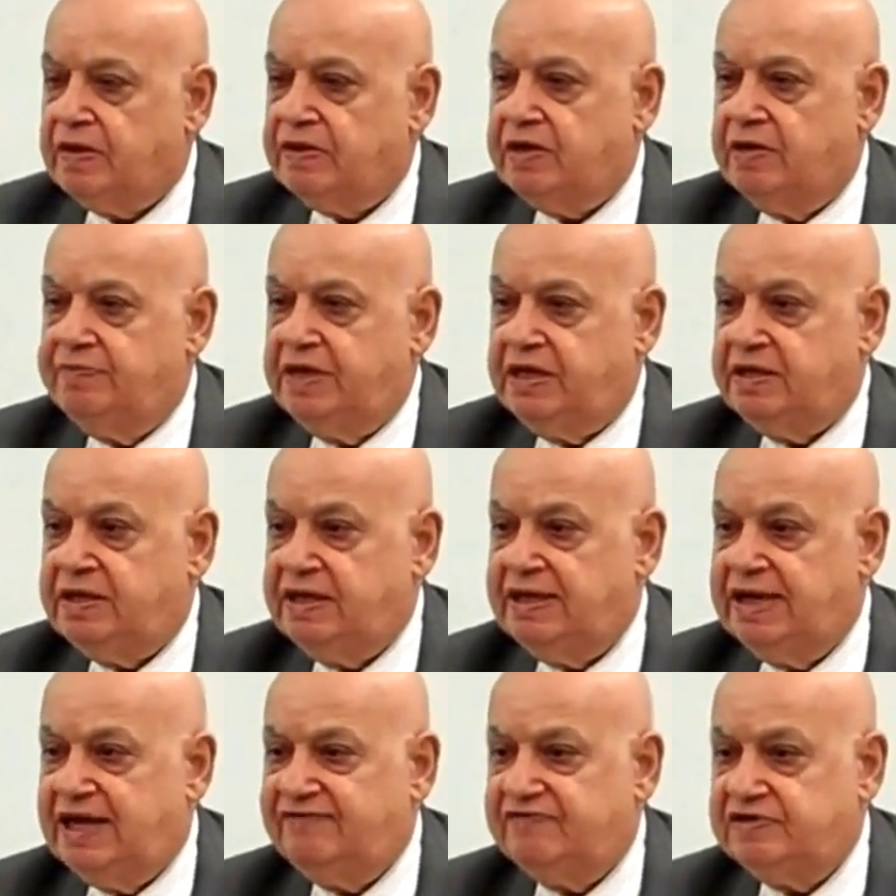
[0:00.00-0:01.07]
there'll be
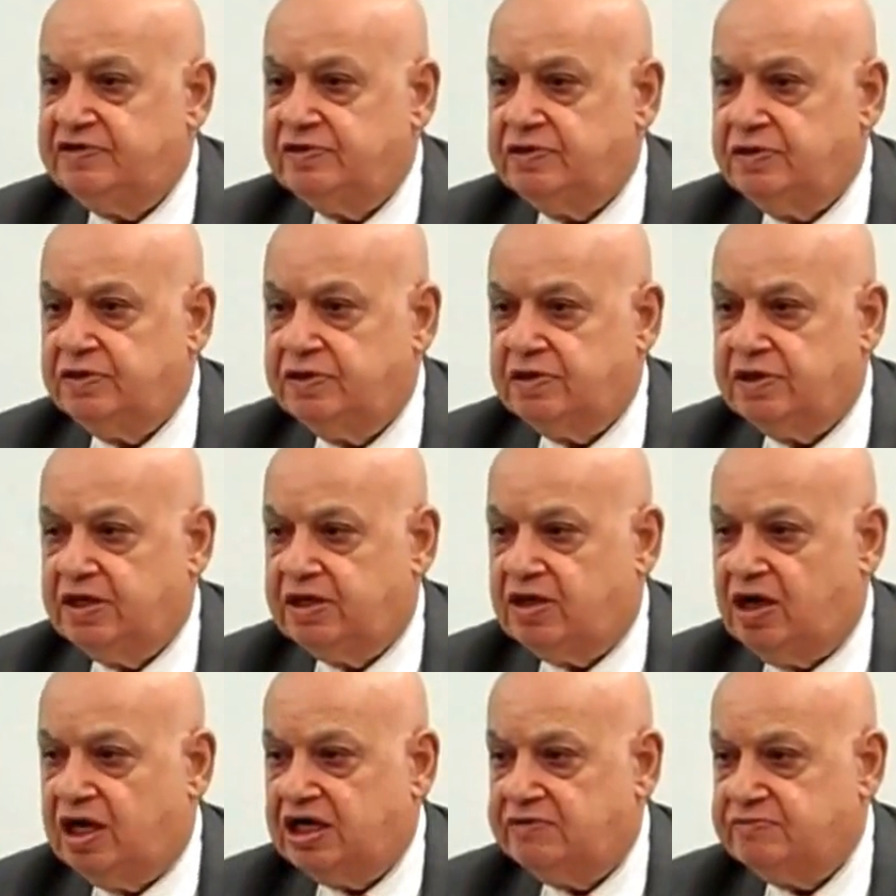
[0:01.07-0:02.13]
11
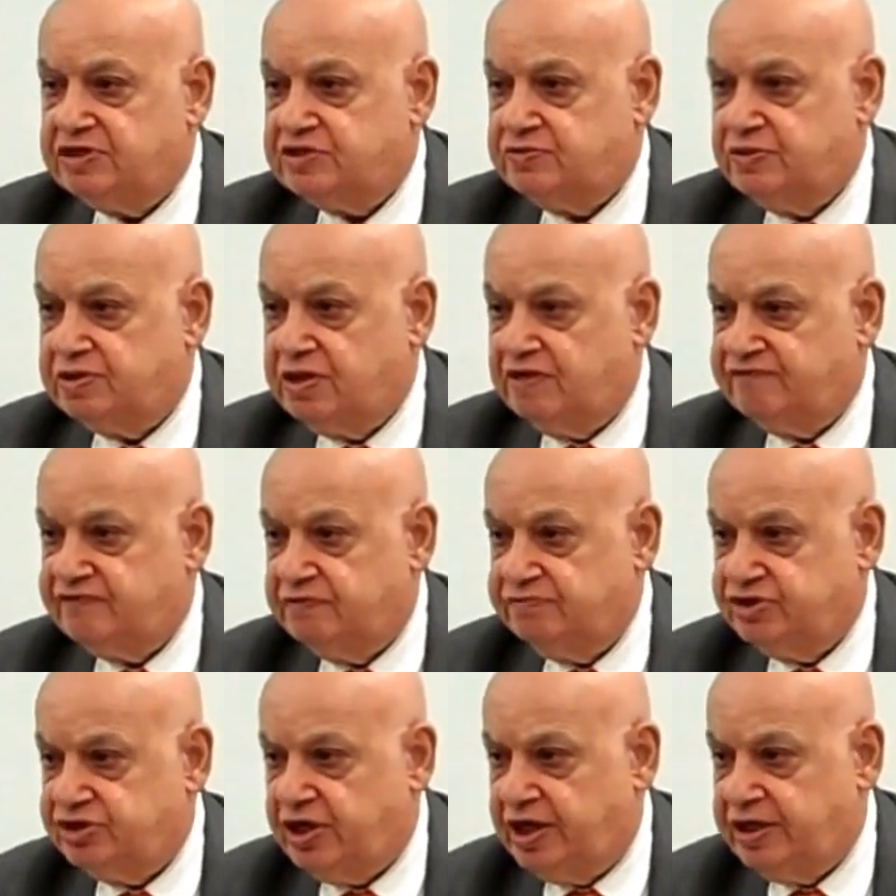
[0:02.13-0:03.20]
economists who come from
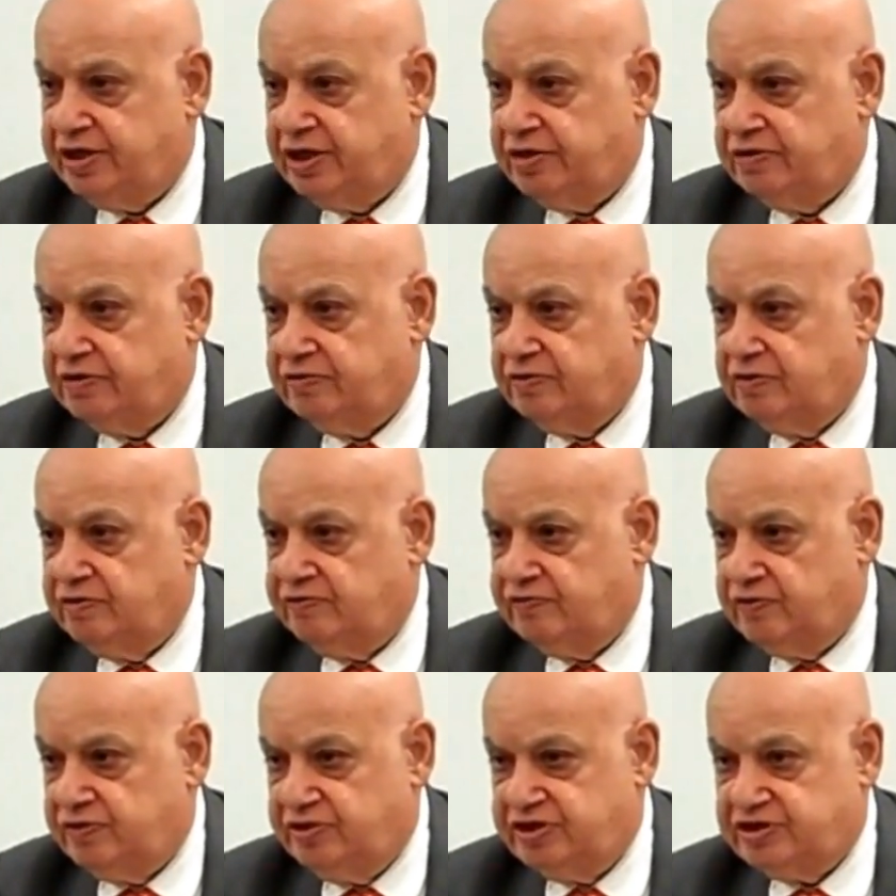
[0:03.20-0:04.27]
China
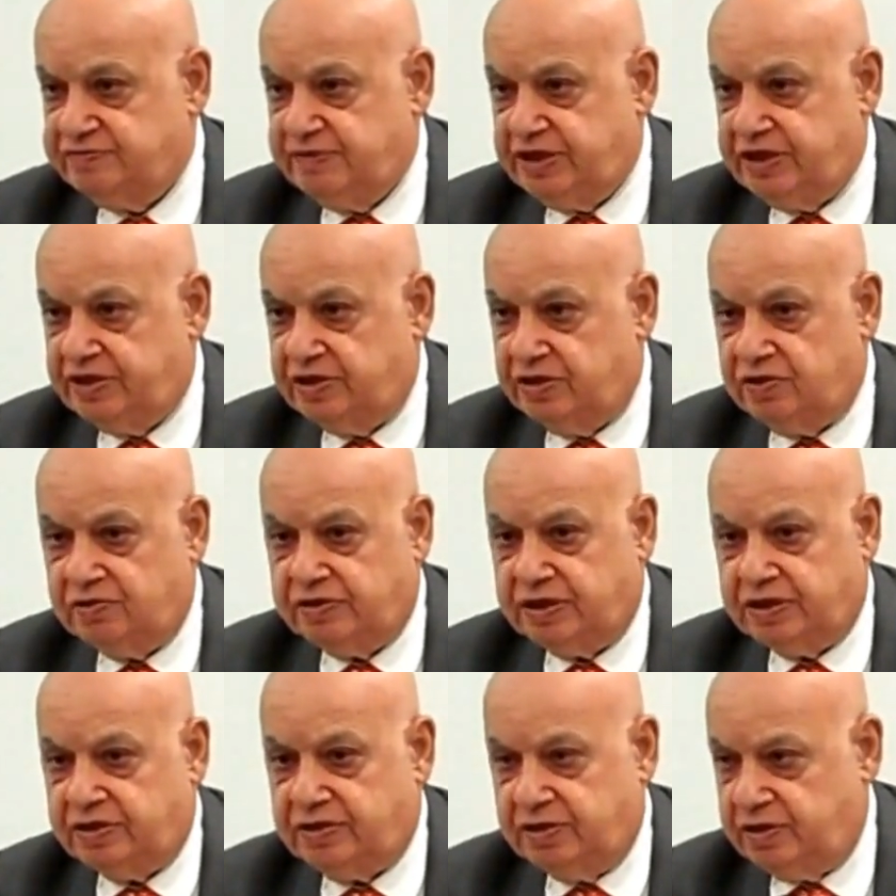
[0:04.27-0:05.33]
for this meeting alone.
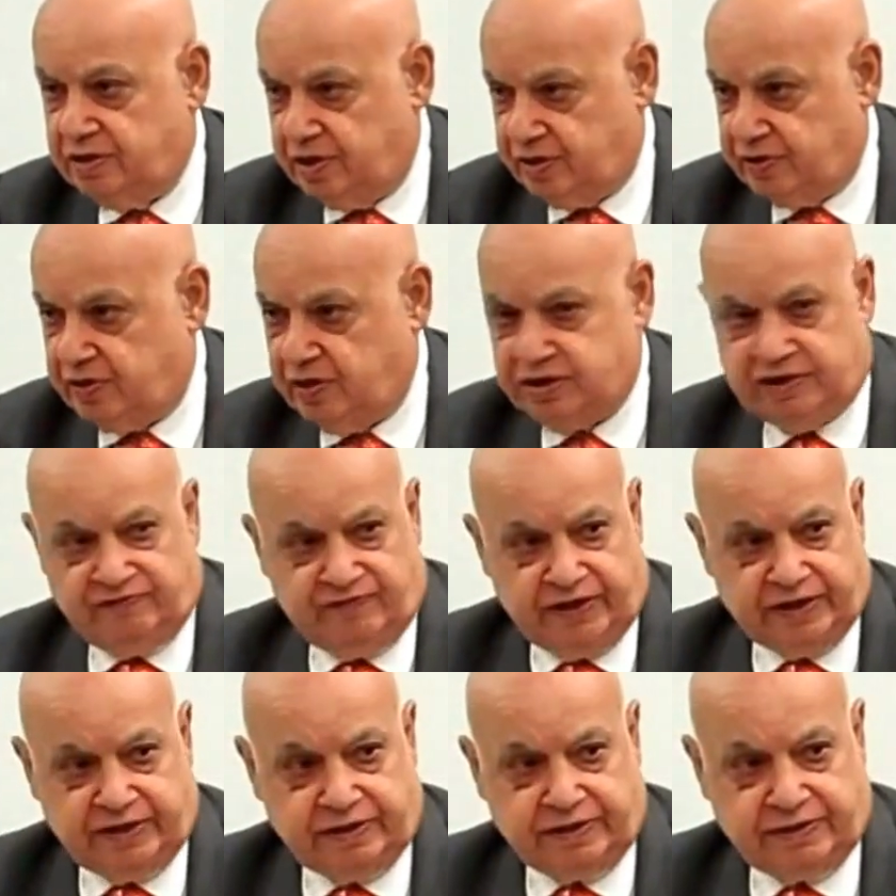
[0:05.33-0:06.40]
You're all
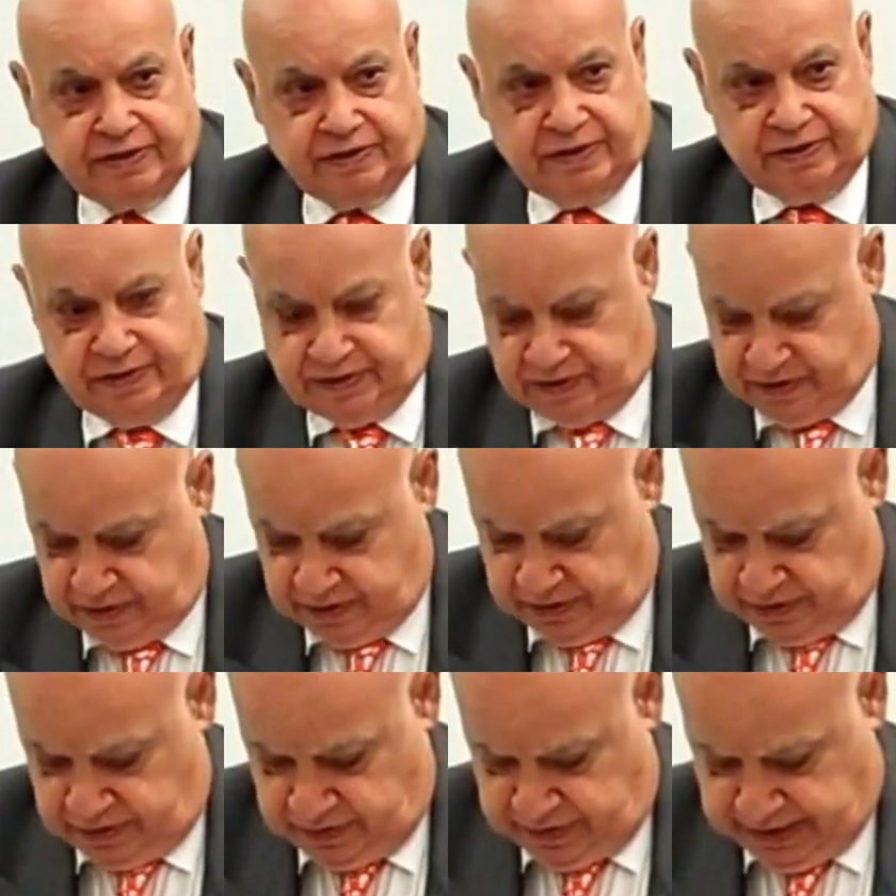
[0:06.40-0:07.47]
invited
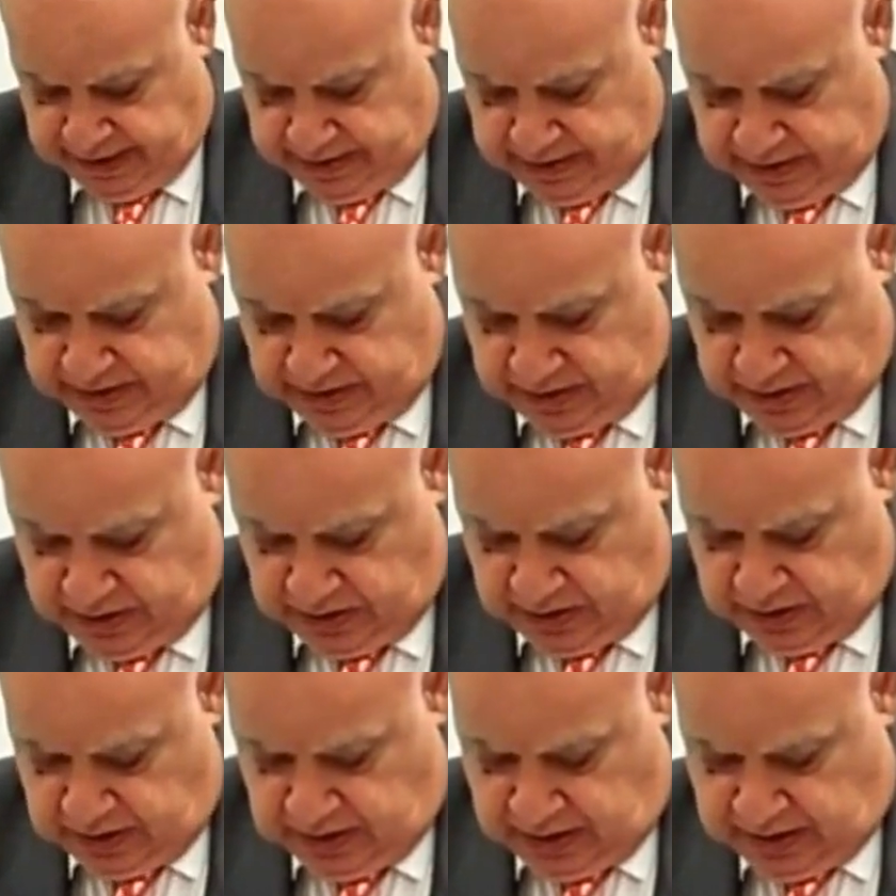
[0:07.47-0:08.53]
to that.
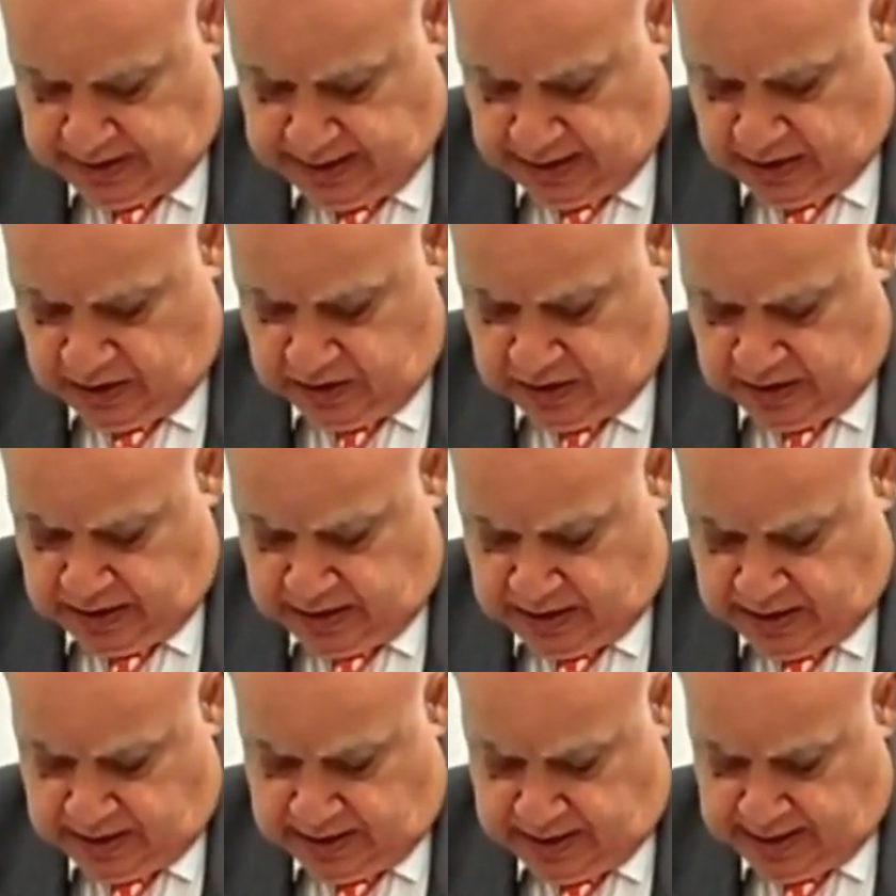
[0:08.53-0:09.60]
Now,
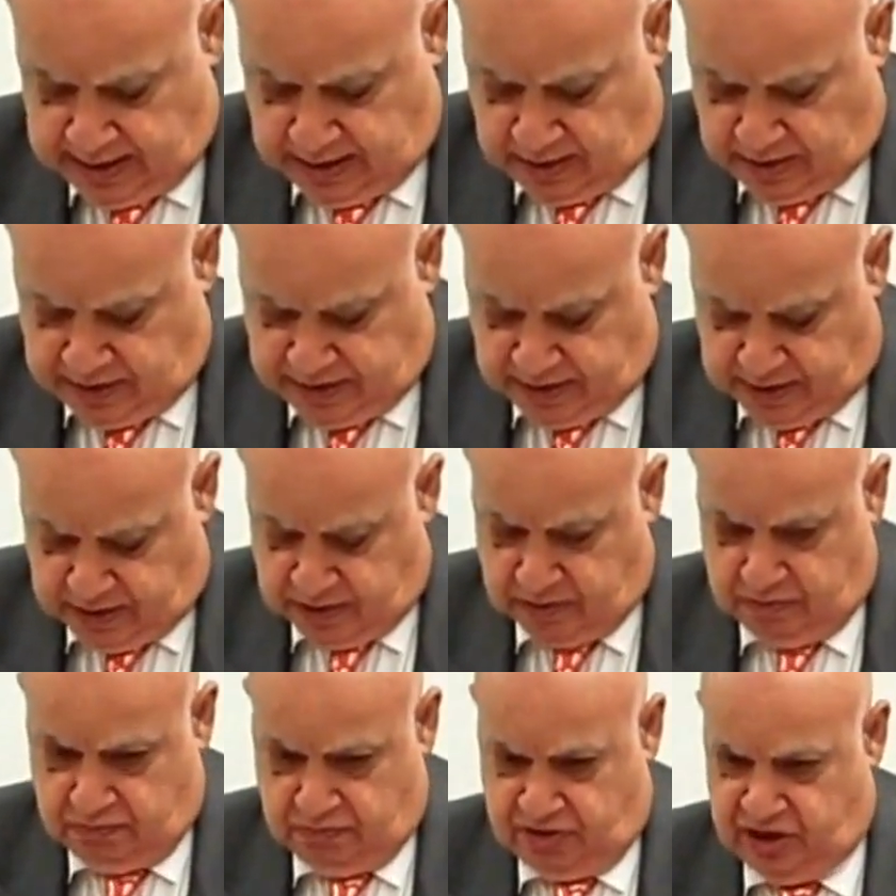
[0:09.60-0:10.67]
another
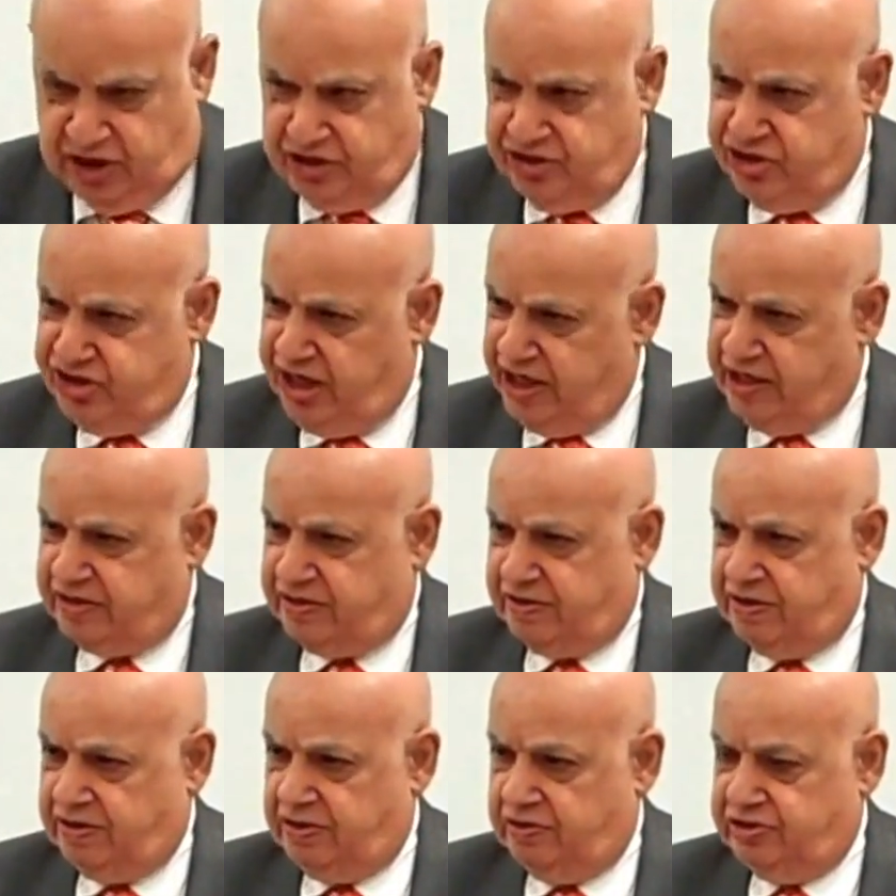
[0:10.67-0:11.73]

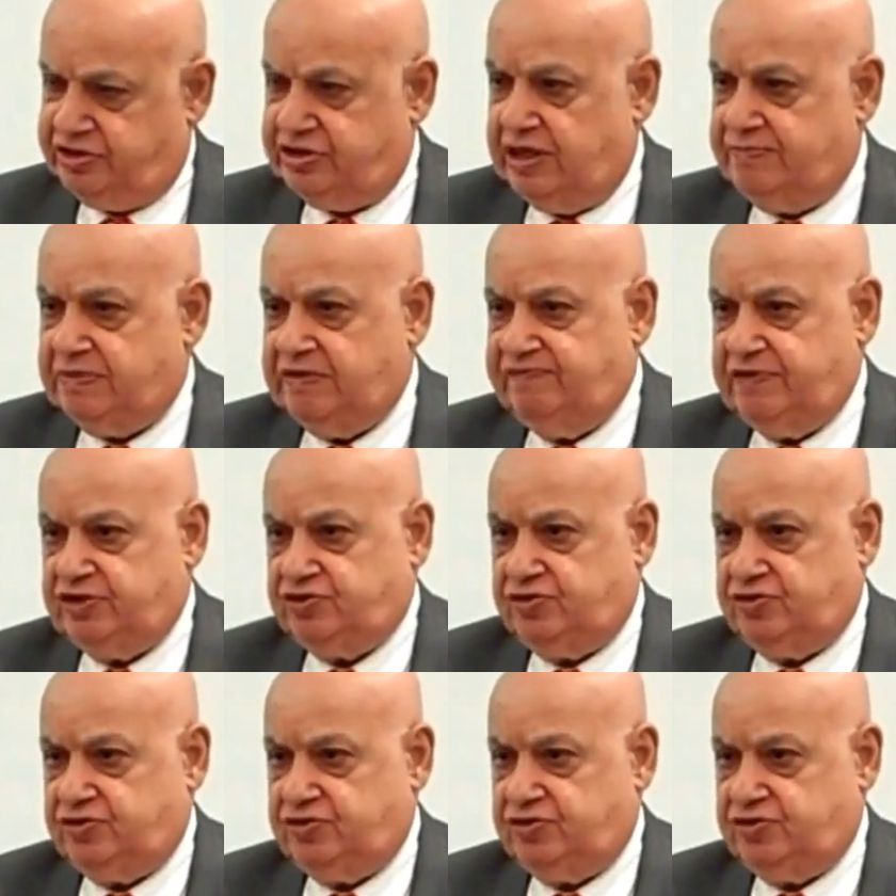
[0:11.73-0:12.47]
conjecture, or something we